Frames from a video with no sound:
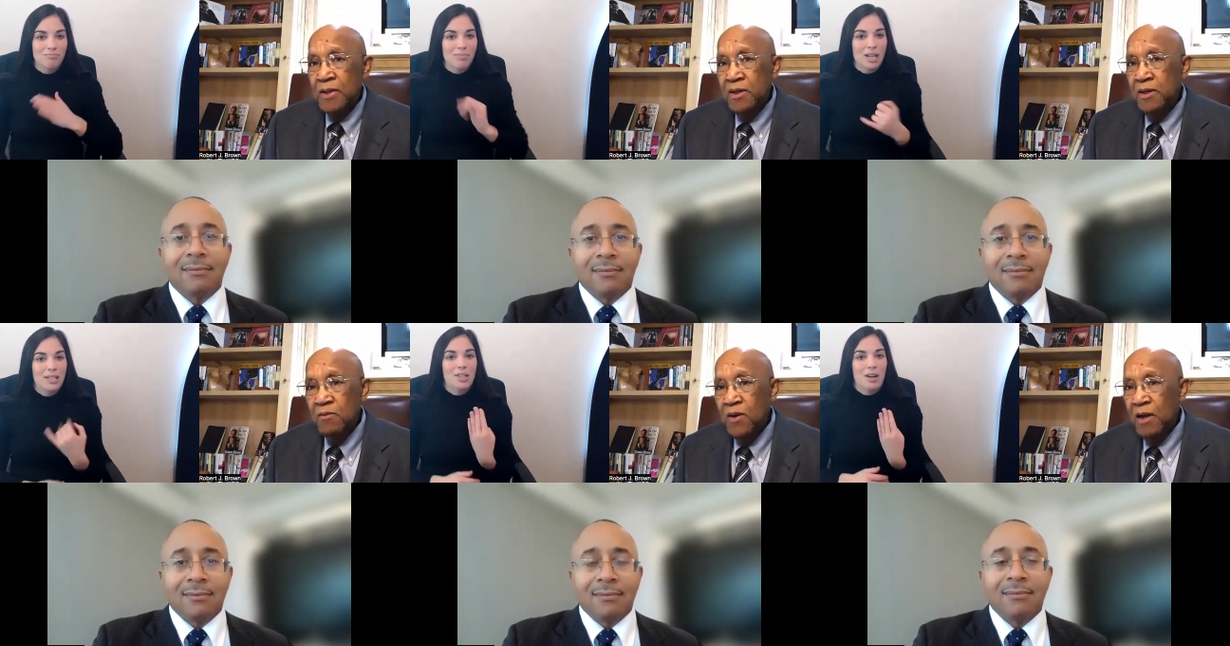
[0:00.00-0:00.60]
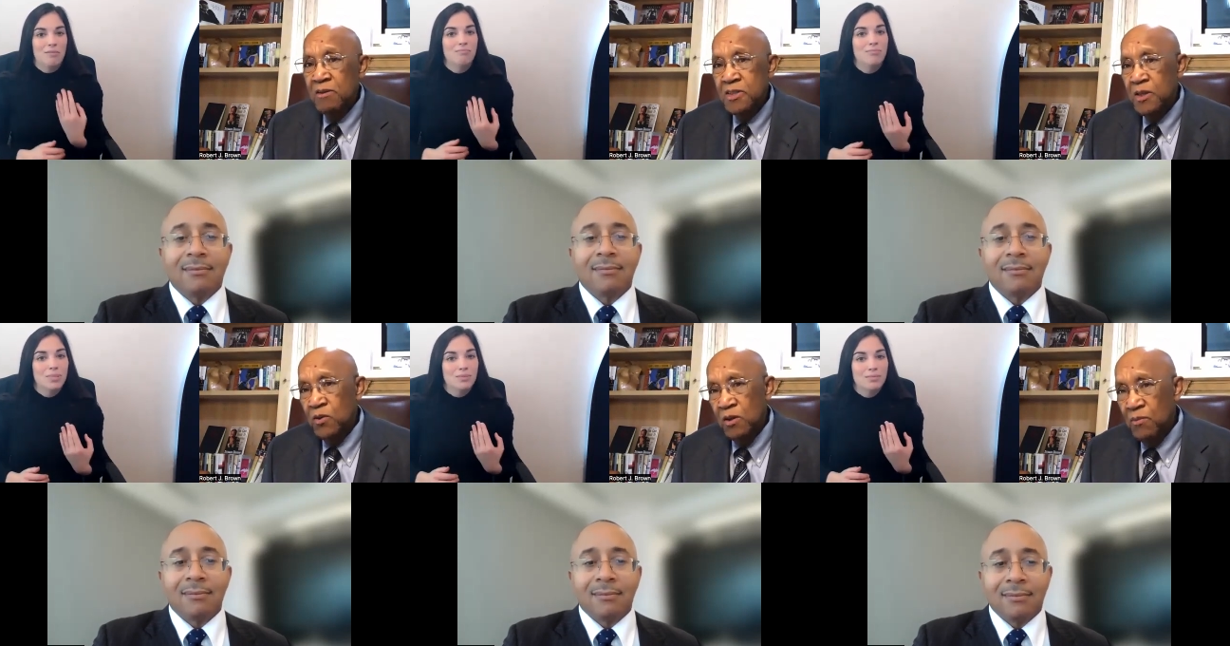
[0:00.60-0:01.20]
Speaker 1: lay around and
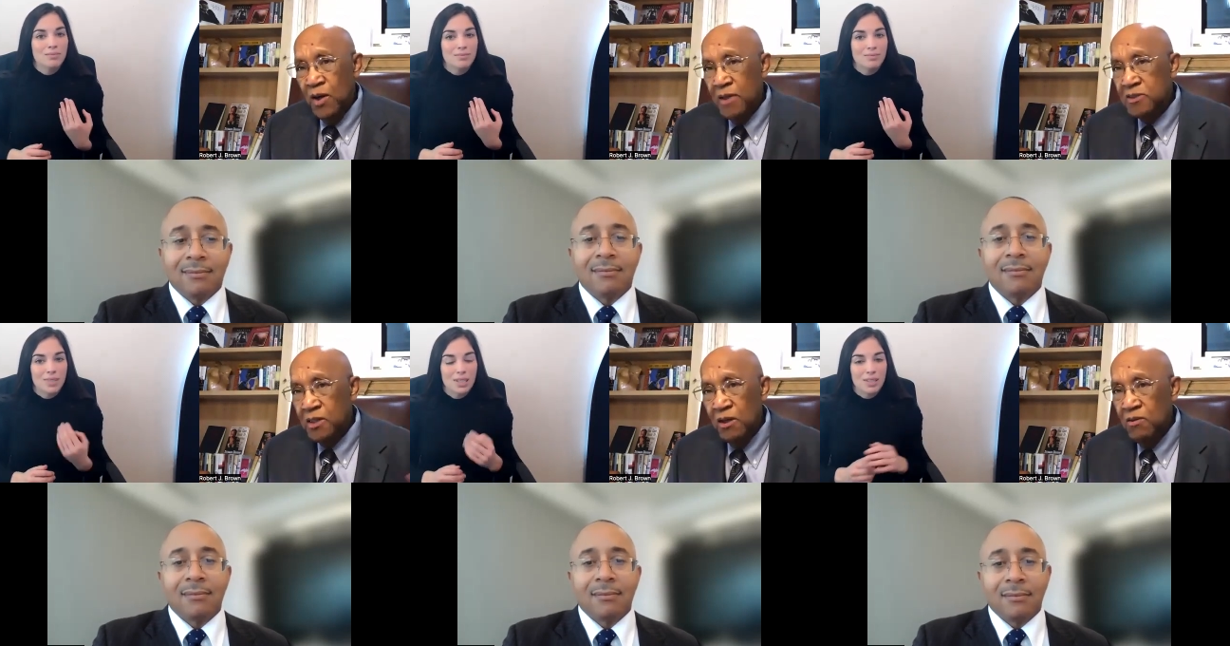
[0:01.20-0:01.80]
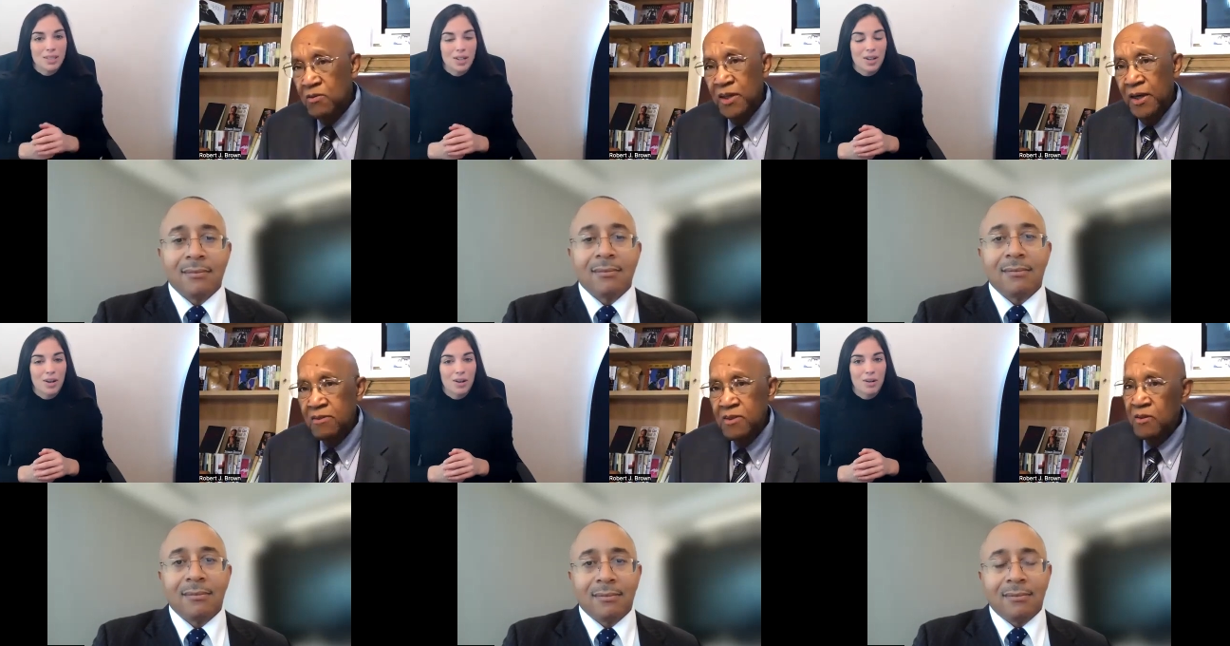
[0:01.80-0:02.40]
say, well, Mark's gone
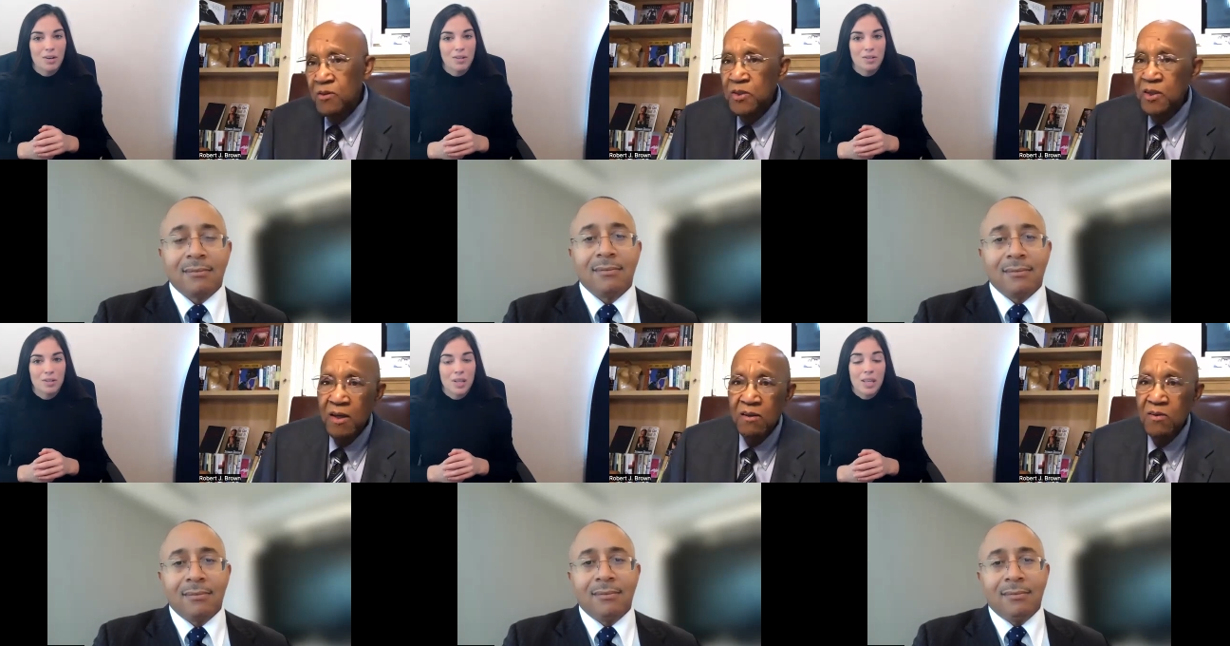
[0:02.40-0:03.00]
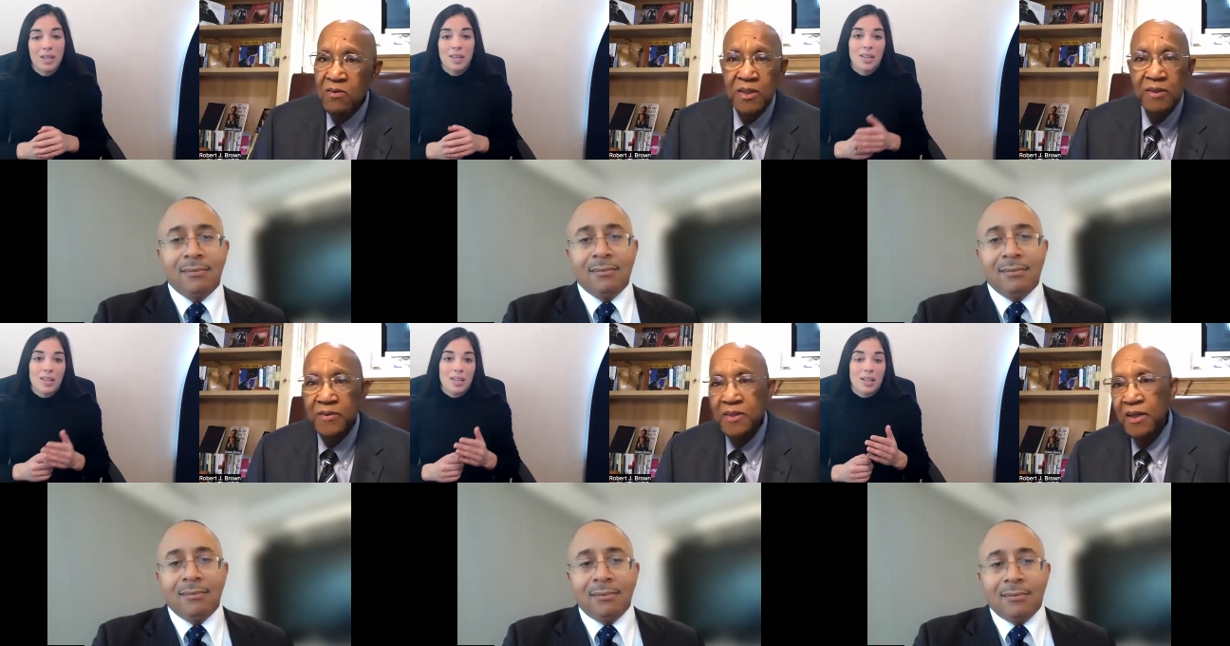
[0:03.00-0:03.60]
now, so we're not going to
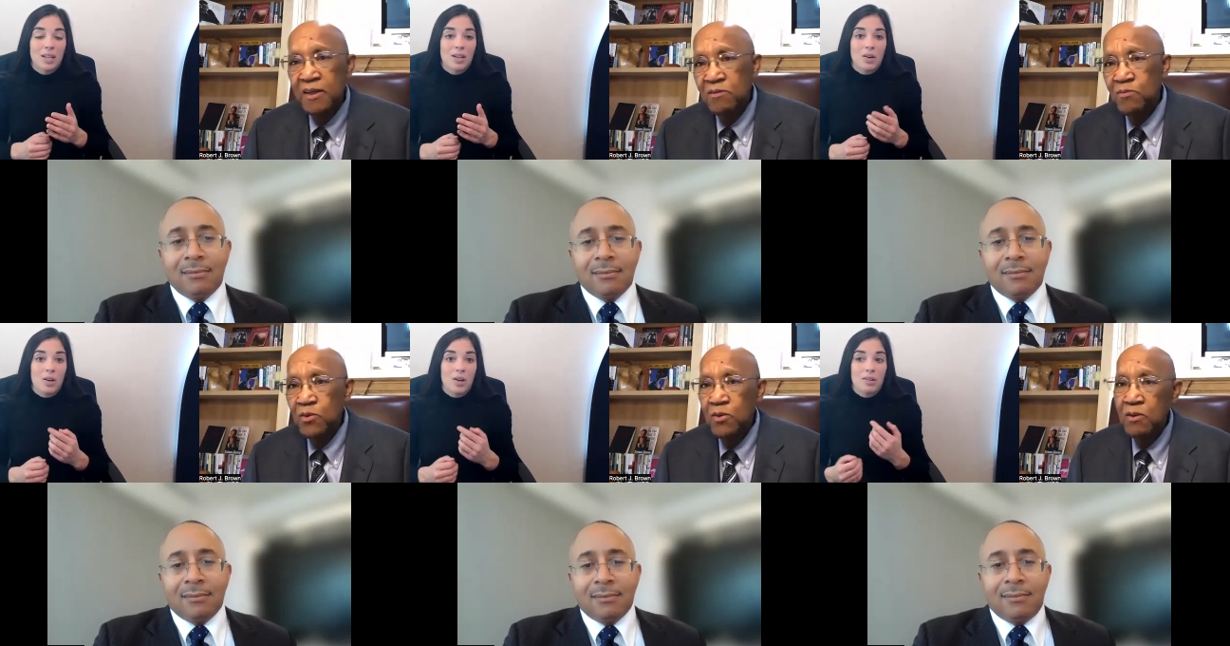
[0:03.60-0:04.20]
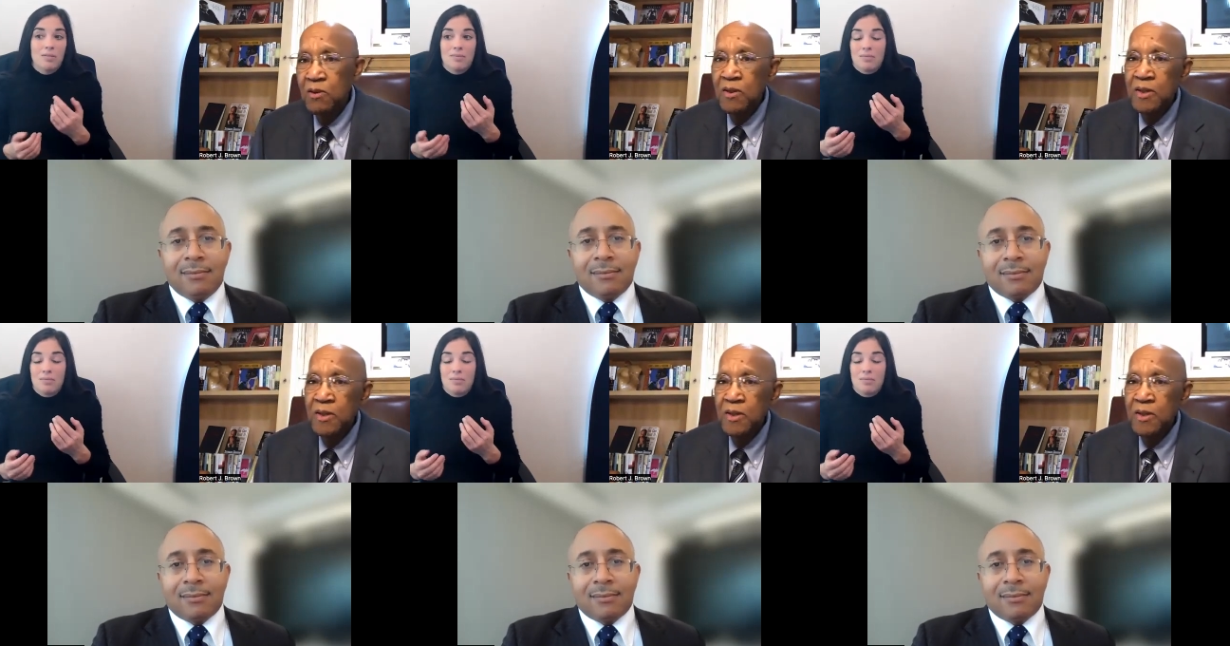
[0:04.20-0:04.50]
deal with that anymore.